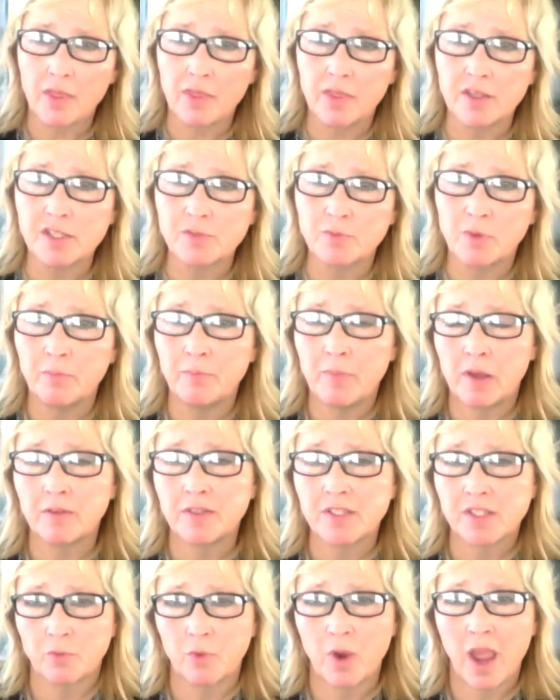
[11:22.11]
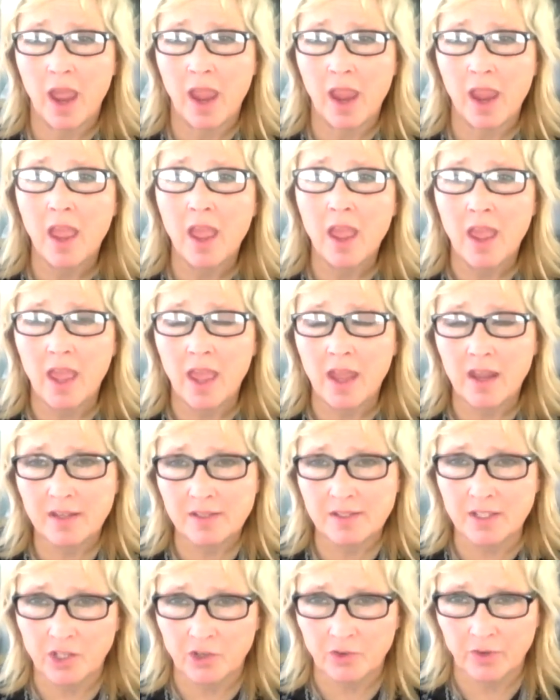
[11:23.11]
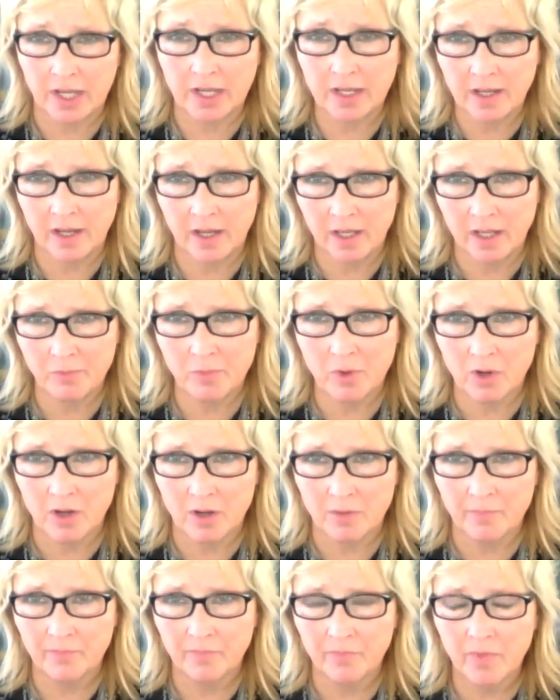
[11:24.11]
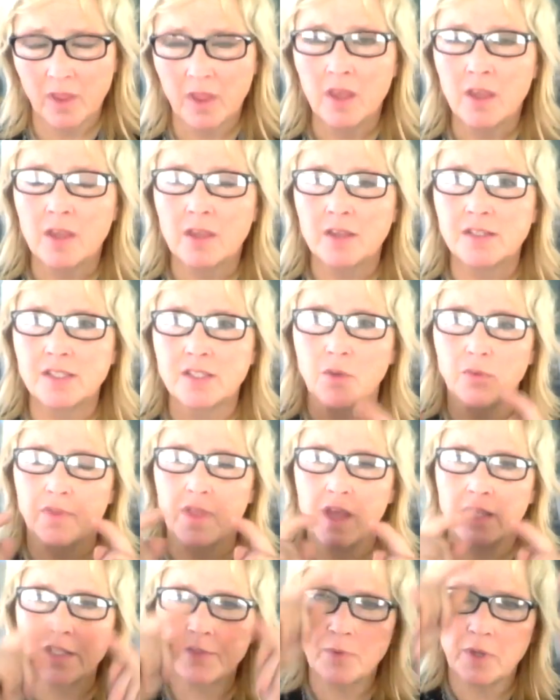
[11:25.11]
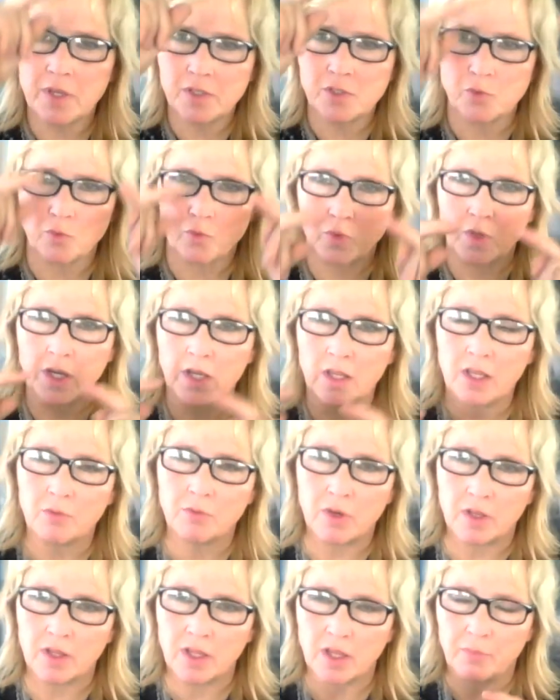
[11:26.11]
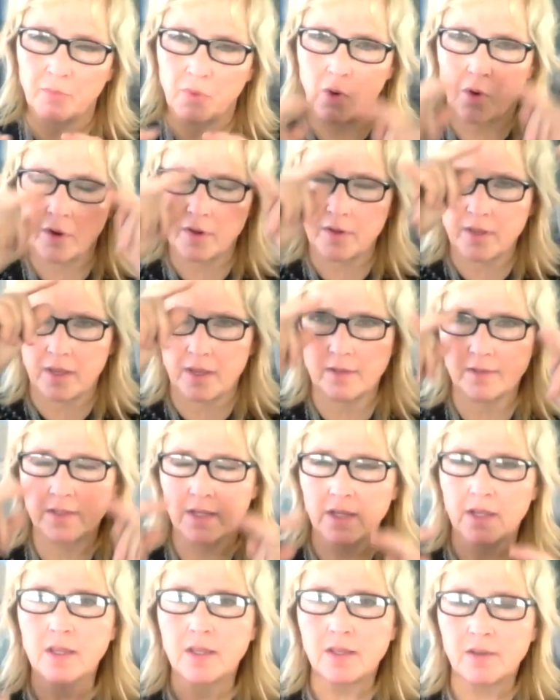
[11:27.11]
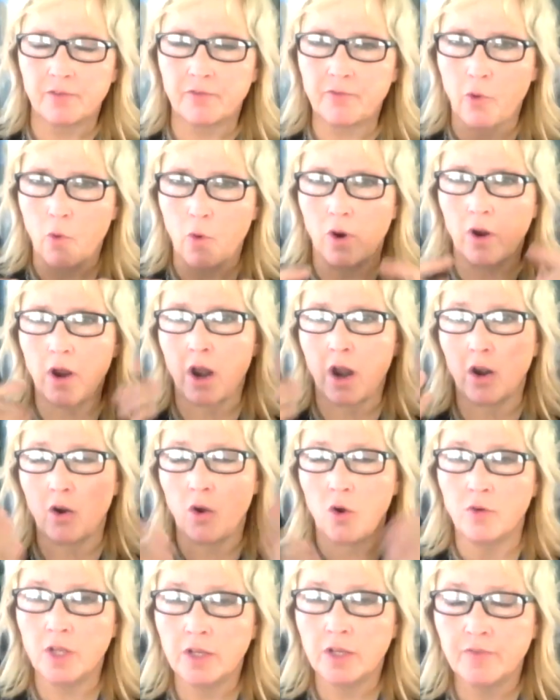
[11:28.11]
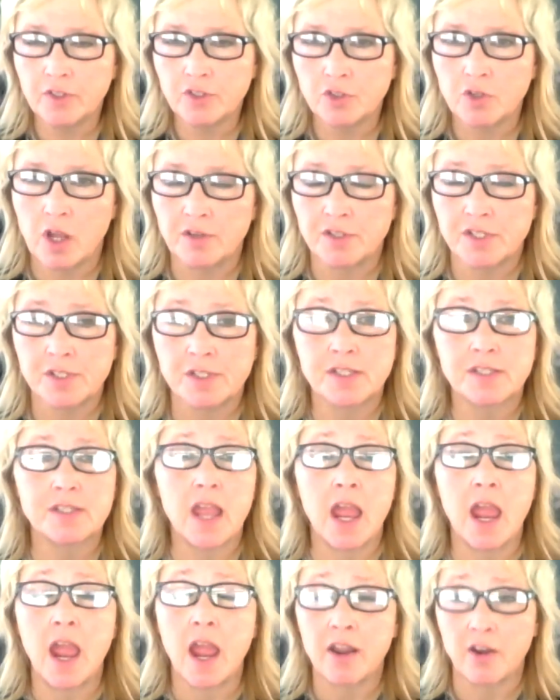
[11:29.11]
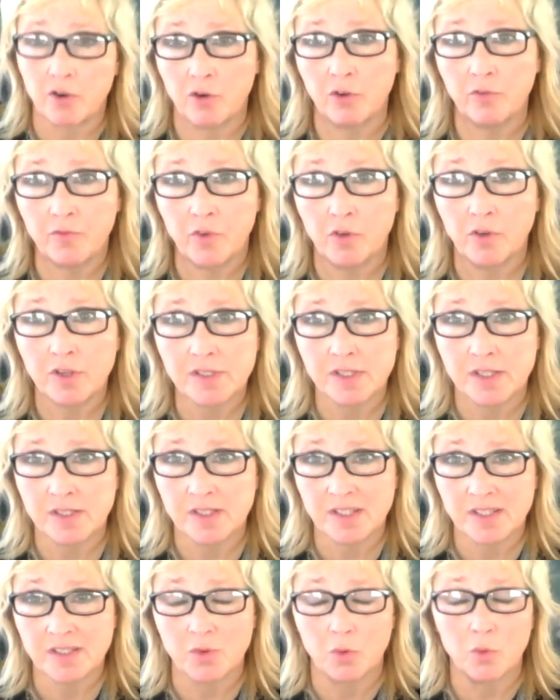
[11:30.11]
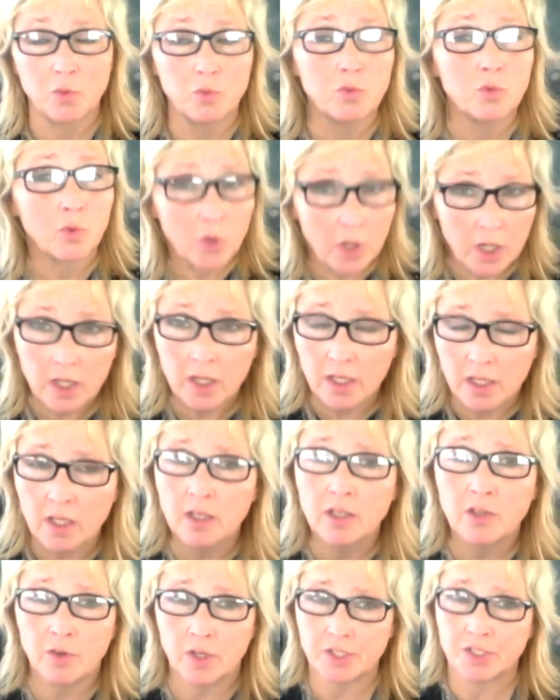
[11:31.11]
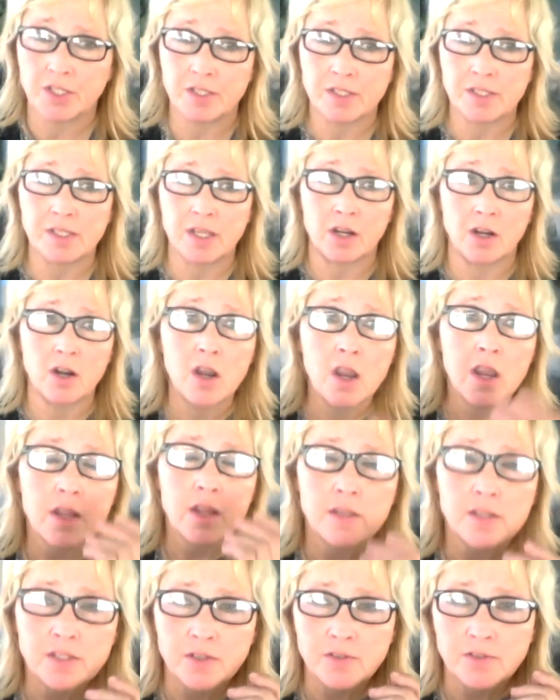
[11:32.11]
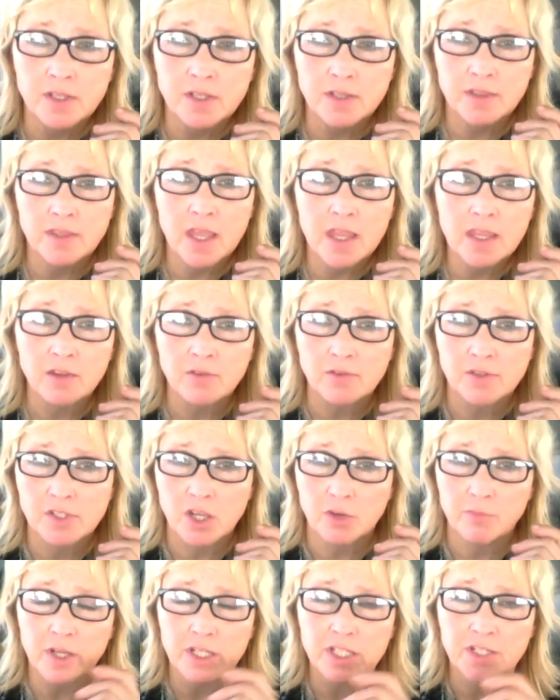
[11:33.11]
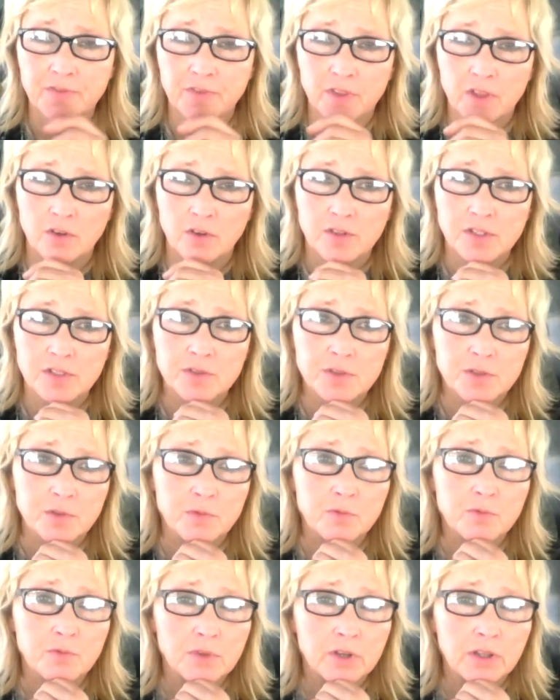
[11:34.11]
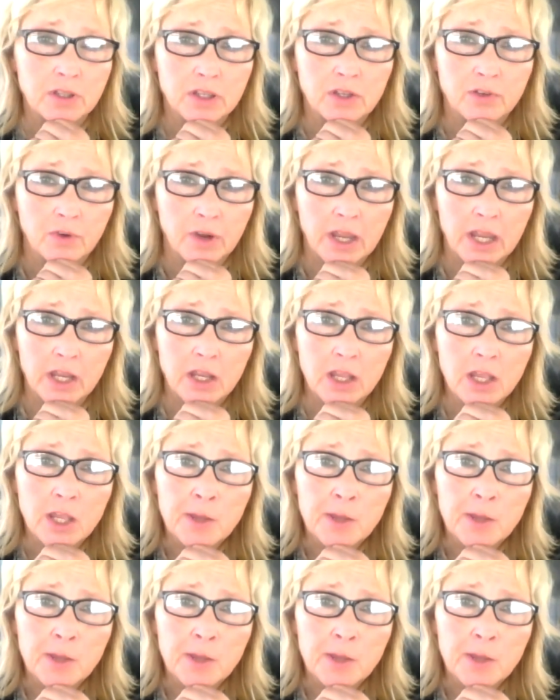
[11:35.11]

This one melts away and isn't created anymore. So that's why it's really, really important for our own individual consciousness and our own focuses. So really good questions there, Susan. Thank you so much for those. Those are really great.